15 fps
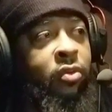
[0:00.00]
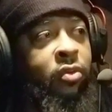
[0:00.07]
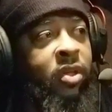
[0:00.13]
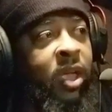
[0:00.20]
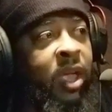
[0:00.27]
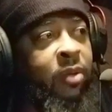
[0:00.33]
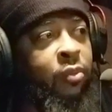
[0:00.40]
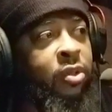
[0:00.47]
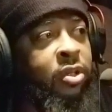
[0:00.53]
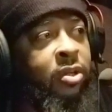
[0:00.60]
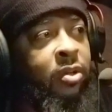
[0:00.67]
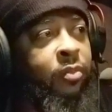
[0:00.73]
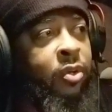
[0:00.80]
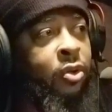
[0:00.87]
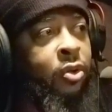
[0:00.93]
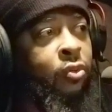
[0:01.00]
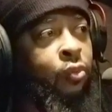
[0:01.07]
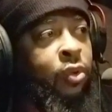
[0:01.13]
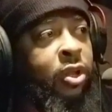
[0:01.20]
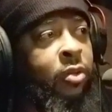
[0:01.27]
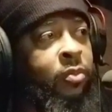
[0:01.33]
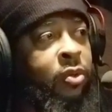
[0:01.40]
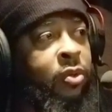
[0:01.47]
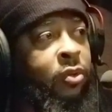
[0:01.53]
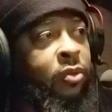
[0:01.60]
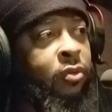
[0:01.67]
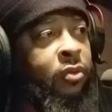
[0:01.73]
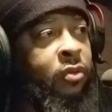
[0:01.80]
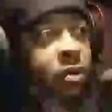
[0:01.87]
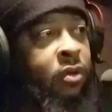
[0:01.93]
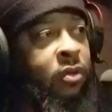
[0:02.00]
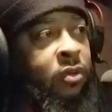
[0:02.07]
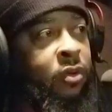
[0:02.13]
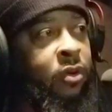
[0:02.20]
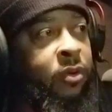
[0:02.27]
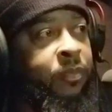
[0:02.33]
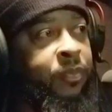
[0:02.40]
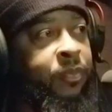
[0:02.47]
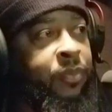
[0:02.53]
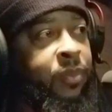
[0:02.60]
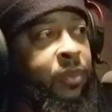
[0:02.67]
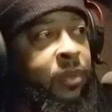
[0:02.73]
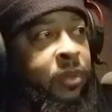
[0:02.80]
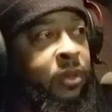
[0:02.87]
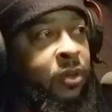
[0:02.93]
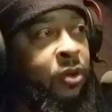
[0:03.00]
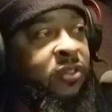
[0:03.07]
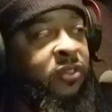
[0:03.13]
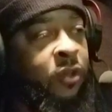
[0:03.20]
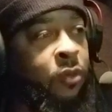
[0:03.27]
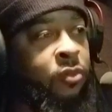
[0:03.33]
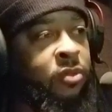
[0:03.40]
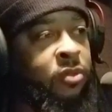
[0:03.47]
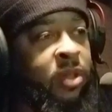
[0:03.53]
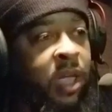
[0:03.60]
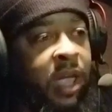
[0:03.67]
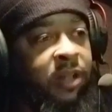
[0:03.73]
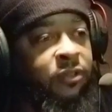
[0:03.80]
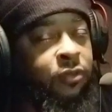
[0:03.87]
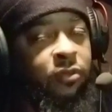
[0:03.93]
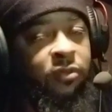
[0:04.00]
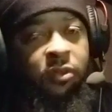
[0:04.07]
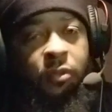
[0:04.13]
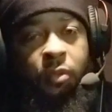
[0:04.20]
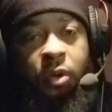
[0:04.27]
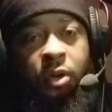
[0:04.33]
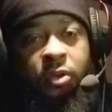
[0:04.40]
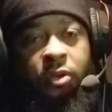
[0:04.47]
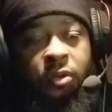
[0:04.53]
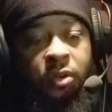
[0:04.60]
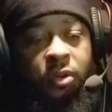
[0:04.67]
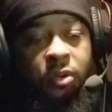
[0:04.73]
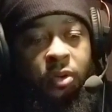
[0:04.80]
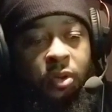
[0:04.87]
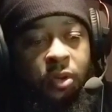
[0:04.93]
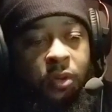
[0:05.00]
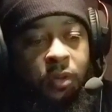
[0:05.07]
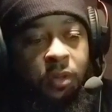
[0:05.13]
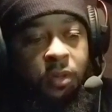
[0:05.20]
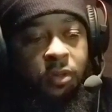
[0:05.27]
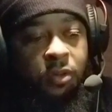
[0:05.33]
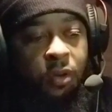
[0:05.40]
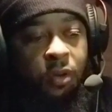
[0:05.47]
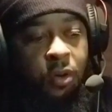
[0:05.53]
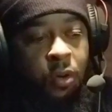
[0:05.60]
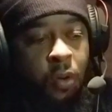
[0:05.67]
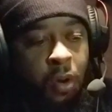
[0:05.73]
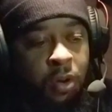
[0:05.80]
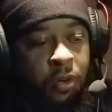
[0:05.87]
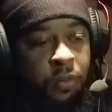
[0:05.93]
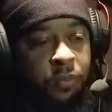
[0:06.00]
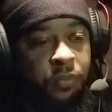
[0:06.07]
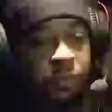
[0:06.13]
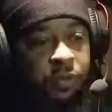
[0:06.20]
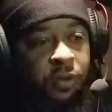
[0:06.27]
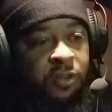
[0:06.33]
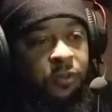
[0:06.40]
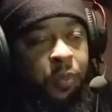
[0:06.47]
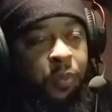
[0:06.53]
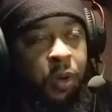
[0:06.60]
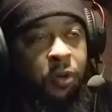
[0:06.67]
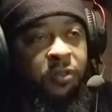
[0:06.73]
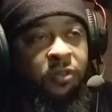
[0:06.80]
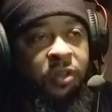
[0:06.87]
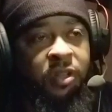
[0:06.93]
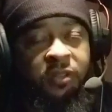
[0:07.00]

can't really commune with him. You're you're so natural to where you're carnal, you're spiritually